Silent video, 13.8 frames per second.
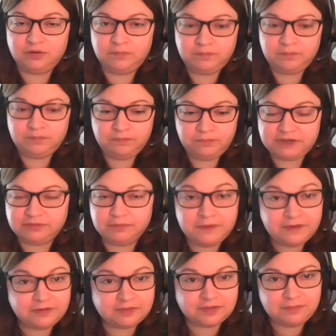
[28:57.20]
put down the
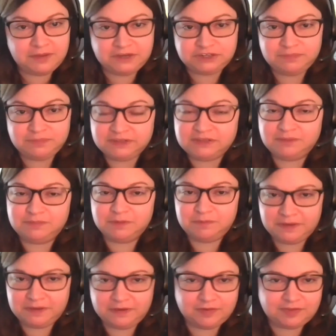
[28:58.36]
pills and the patient picks up the
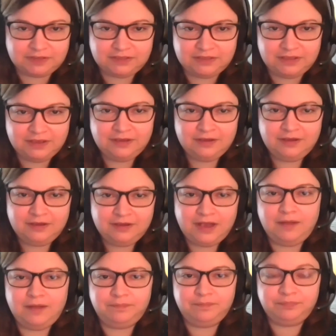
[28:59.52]
pills, and no